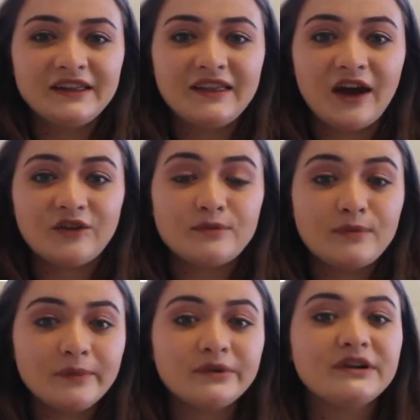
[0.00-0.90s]
that
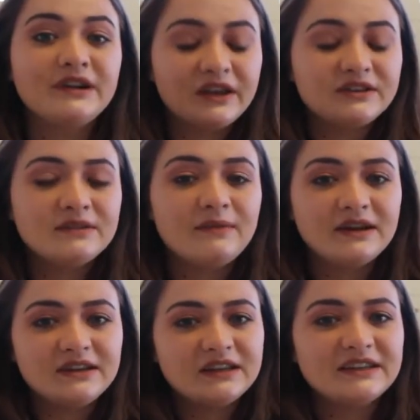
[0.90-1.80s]
remember Nelson
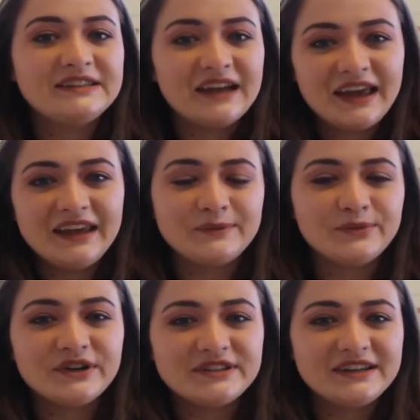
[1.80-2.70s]
Mandela dying in
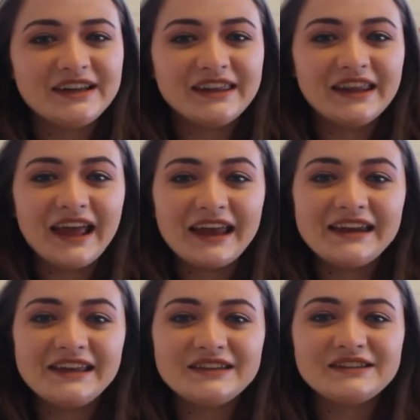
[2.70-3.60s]
prison in the
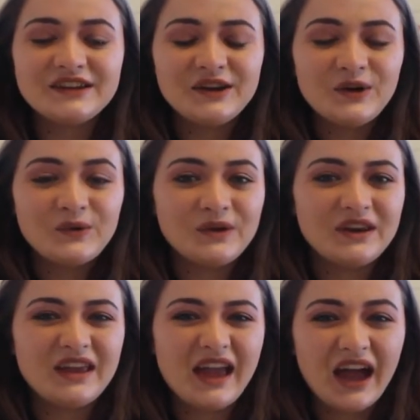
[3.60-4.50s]
80s
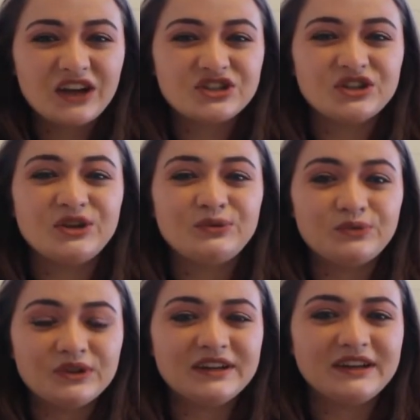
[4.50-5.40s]
when he actually
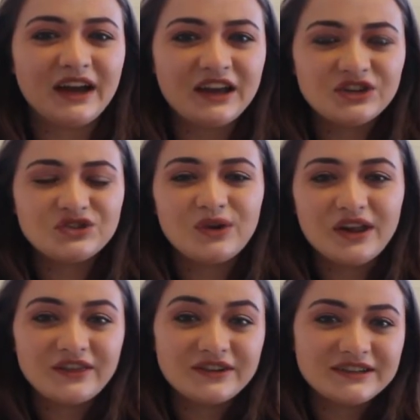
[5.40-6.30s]
really died in
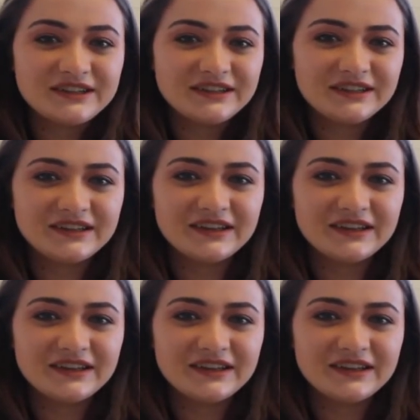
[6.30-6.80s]
2013.